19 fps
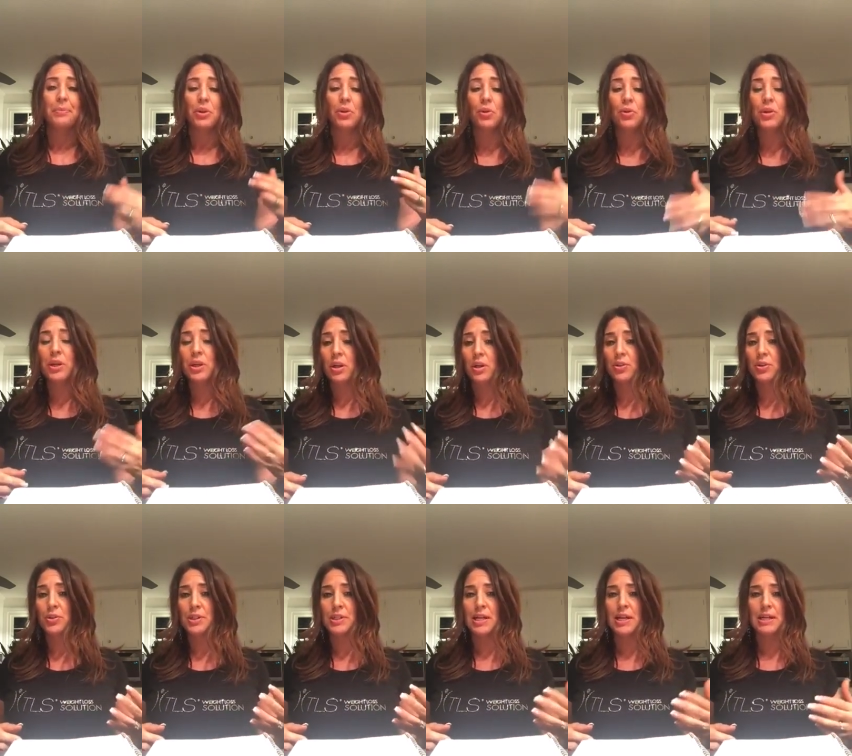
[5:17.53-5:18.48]
You can
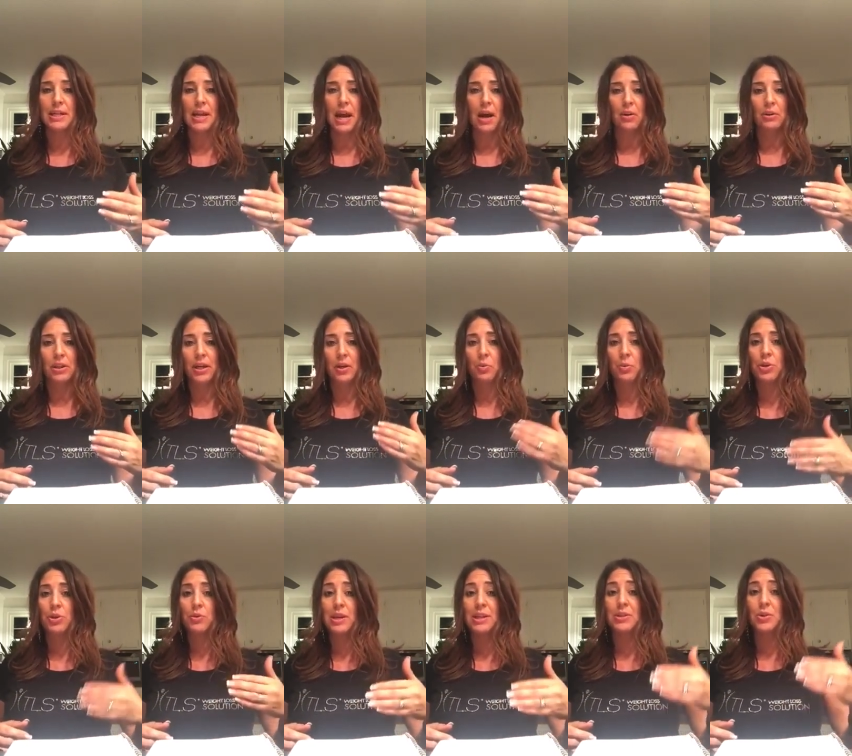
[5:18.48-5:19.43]
understand how, like, when
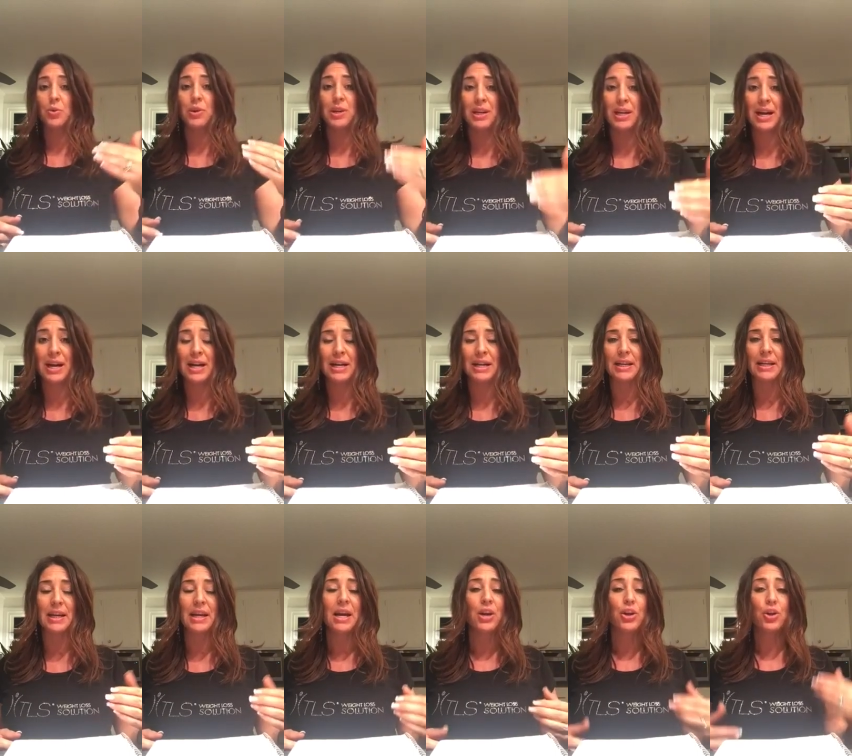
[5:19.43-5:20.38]
you get to a
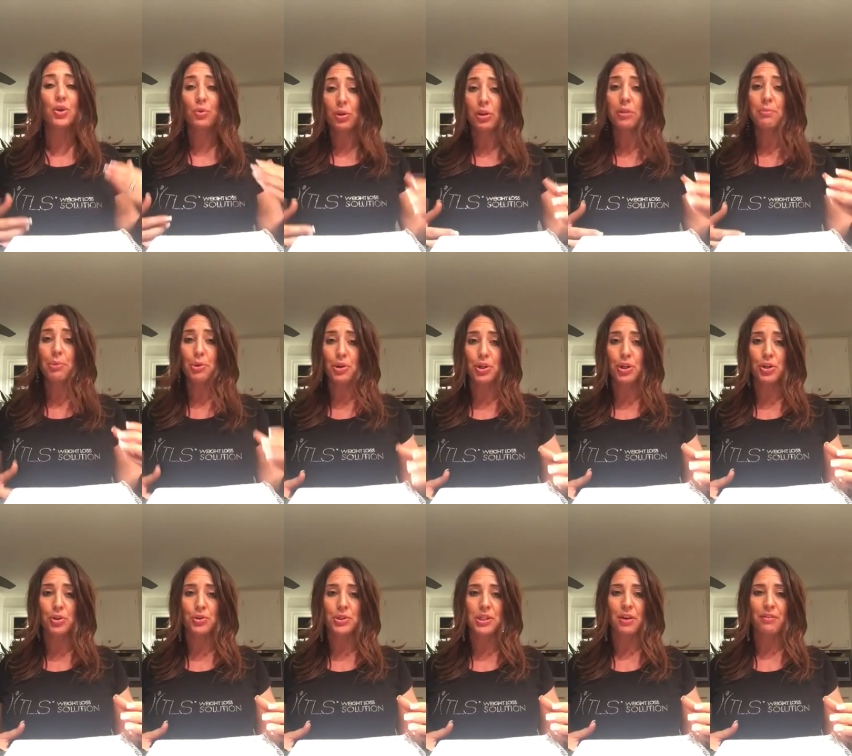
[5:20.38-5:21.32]
9, you're really pushing
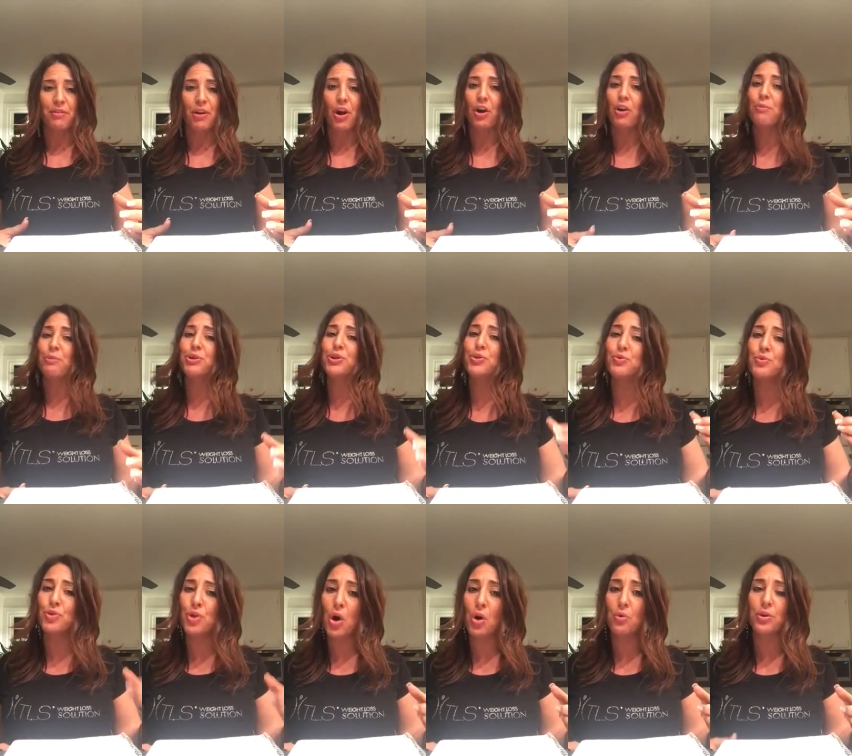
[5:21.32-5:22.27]
yourself hard, but you
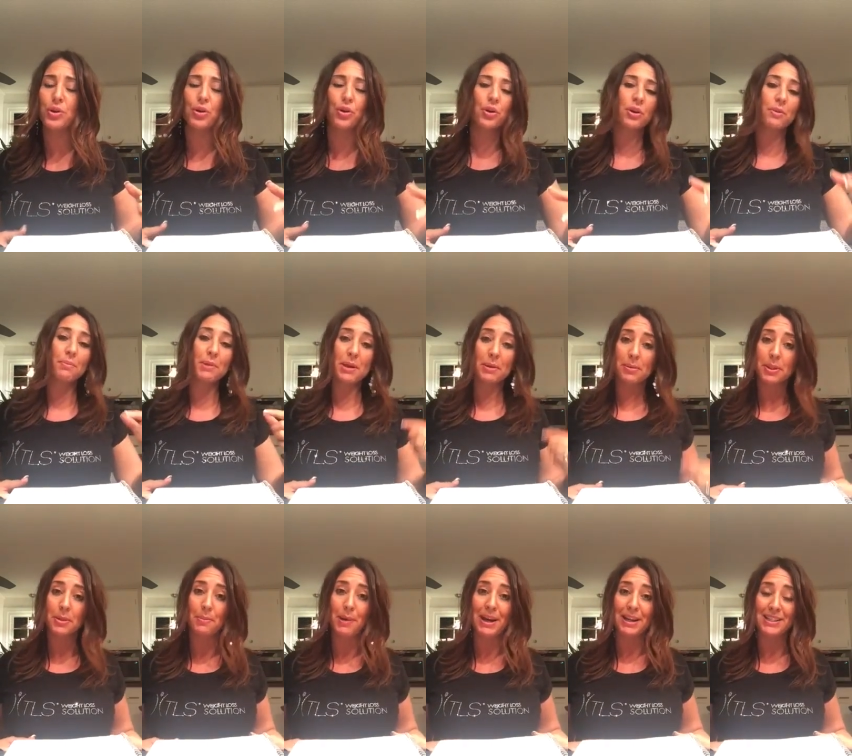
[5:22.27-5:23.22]
know that you're going to be able
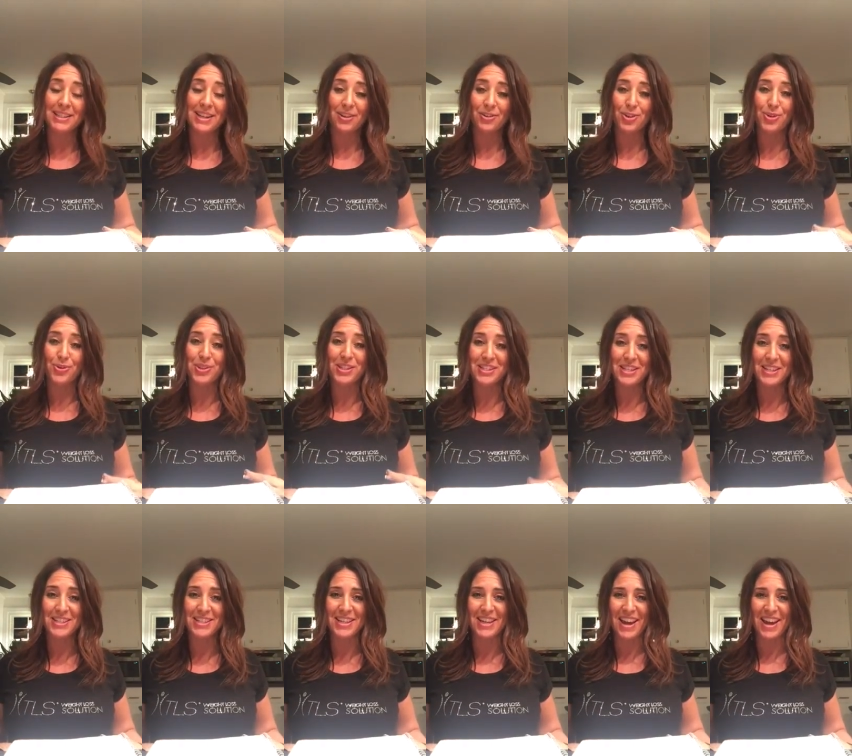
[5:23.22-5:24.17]
to back down to a
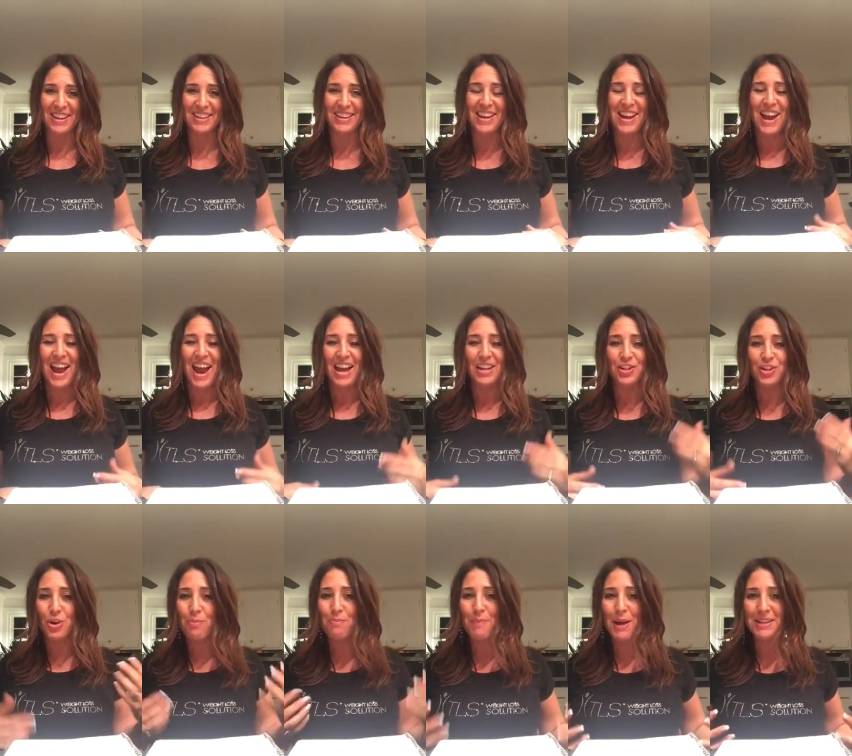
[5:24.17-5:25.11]
6 again. And
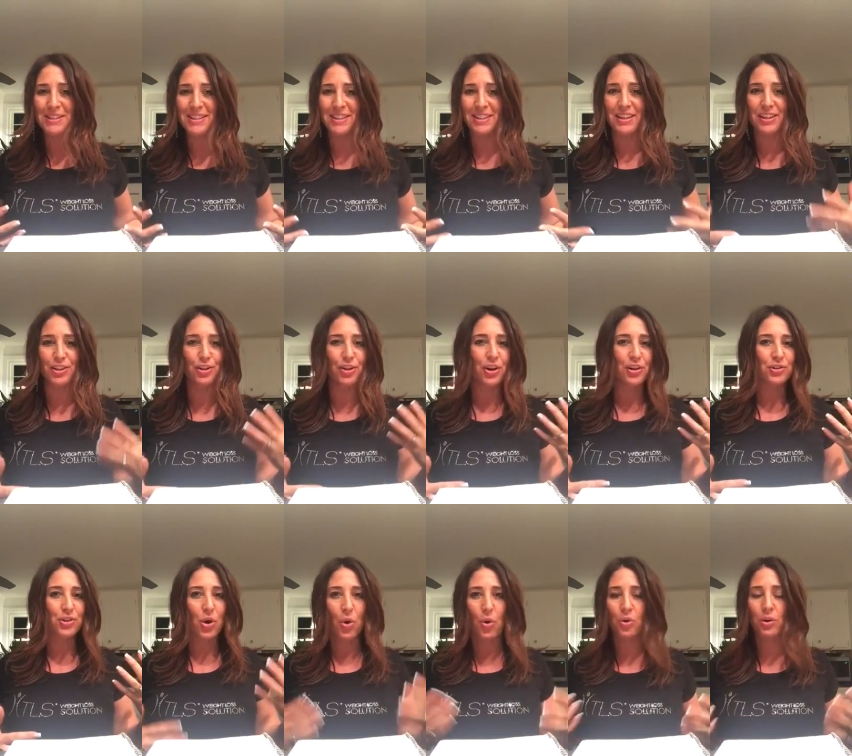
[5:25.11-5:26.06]
so mentally, you're
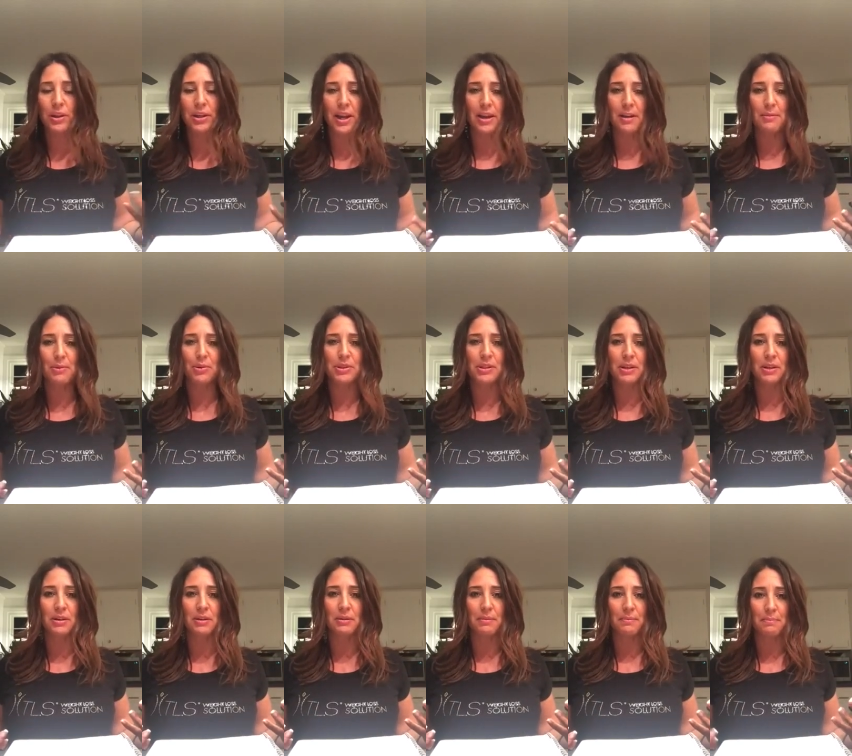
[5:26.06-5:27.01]
totally able
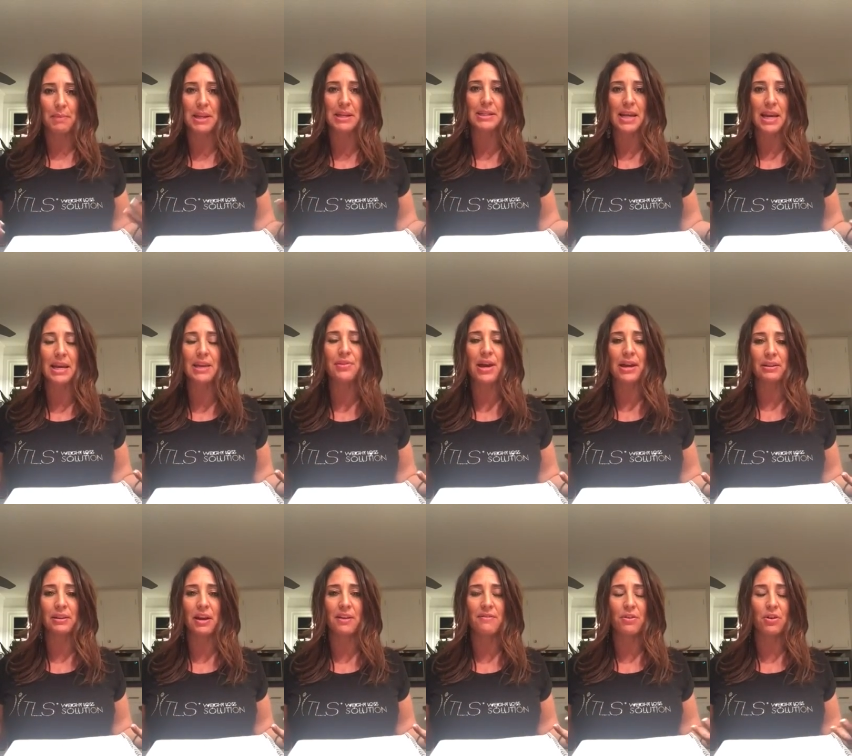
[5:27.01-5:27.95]
to maintain
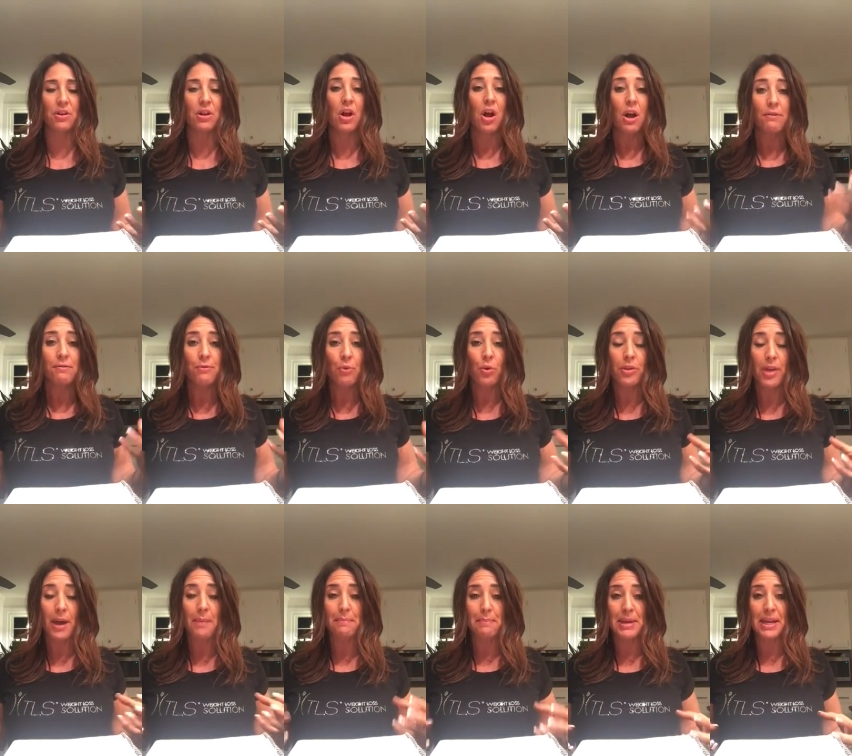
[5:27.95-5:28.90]
that level for
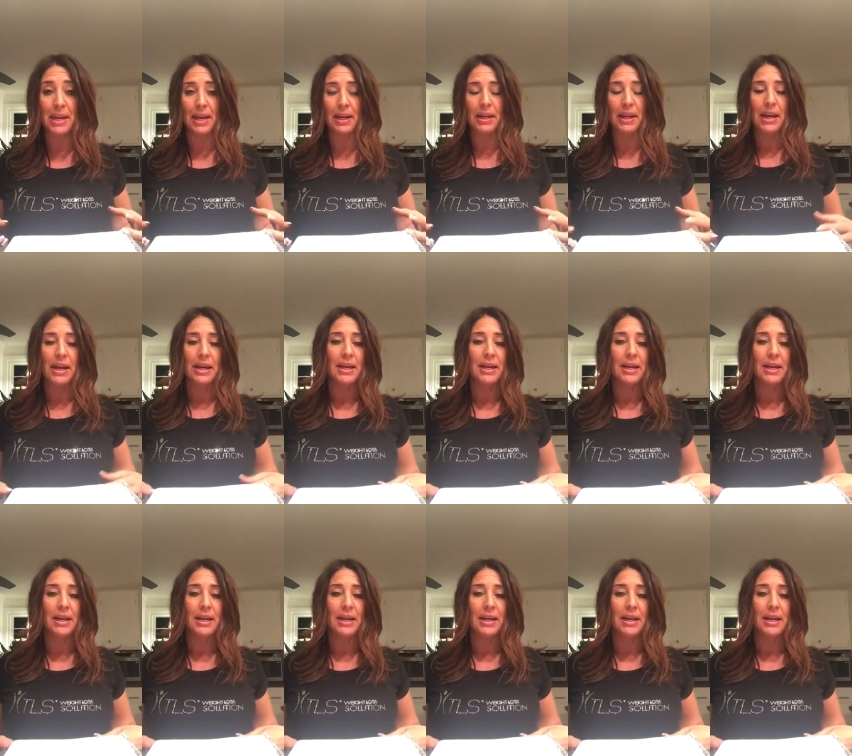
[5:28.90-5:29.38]
that minute.